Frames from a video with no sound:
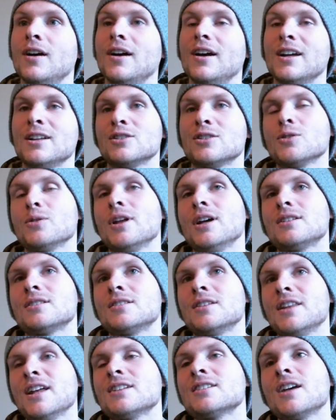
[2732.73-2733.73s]
And so that's
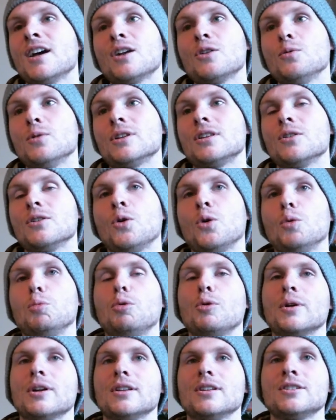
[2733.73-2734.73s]
kind of what the whole
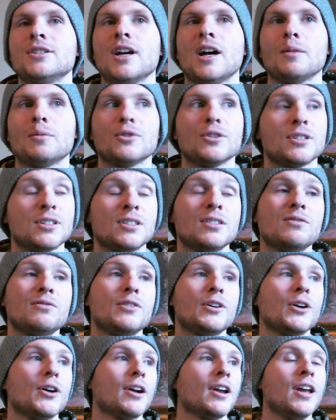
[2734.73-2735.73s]
point of the chapter is. It's
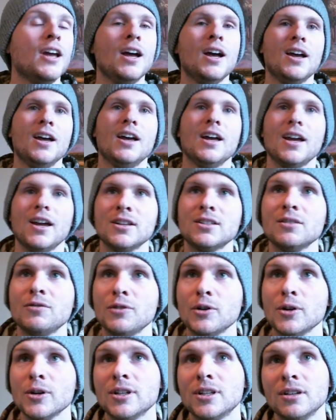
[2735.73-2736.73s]
a
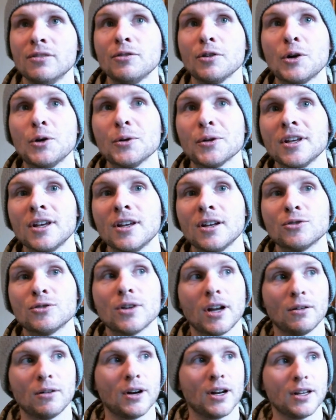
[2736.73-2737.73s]
very difficult thing to try
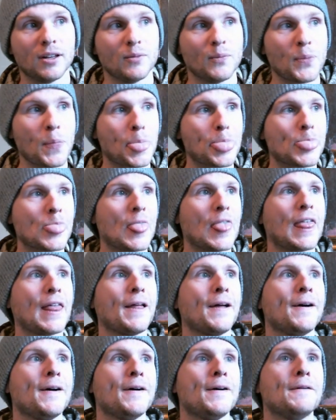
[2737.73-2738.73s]
to write
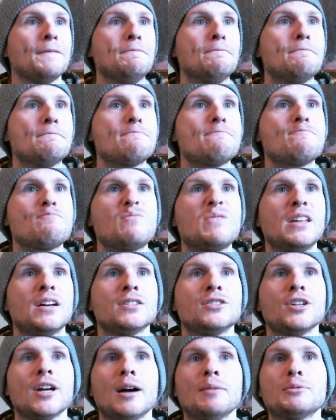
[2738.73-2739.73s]
a
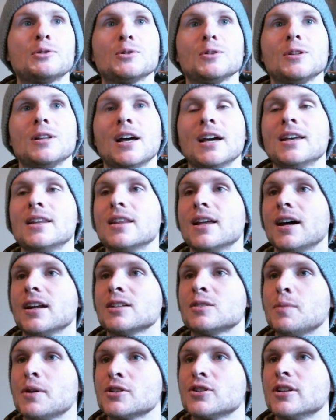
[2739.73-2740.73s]
chapter like that,
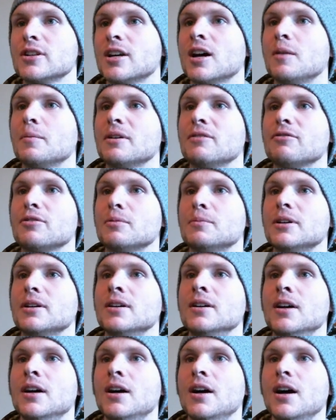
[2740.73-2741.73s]
especially coming from a
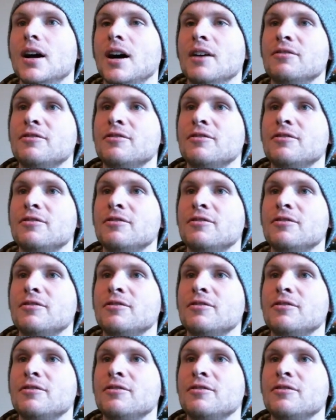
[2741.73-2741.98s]
faith